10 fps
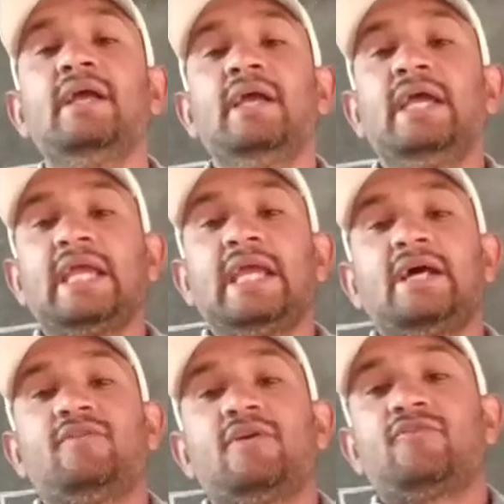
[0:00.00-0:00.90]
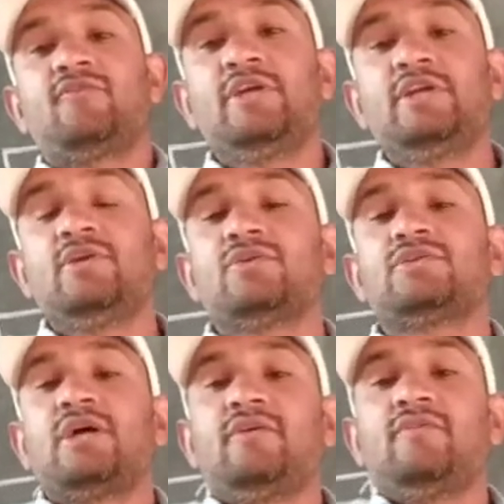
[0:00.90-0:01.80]
Again our
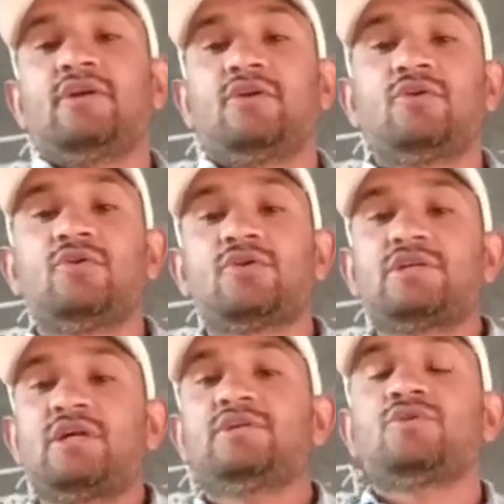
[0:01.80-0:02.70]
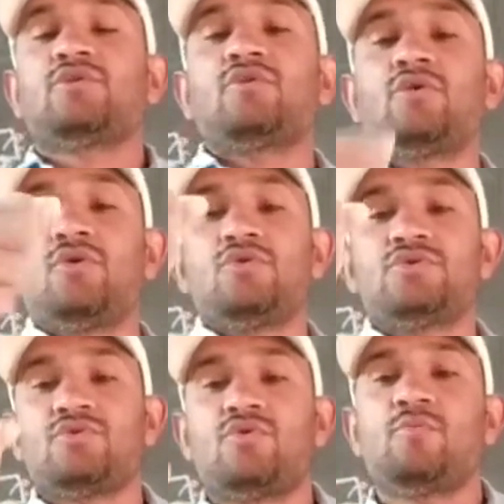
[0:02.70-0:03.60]
windows, our doors also
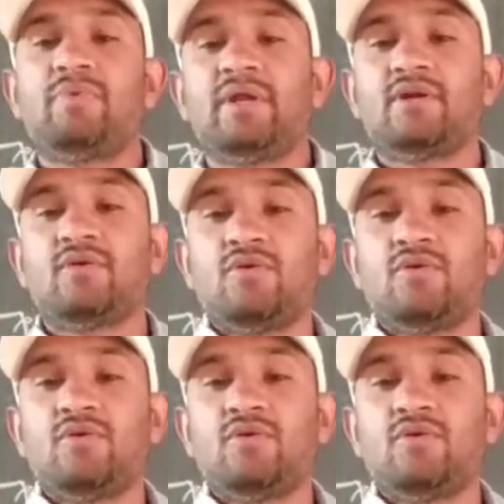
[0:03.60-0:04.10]
close, open.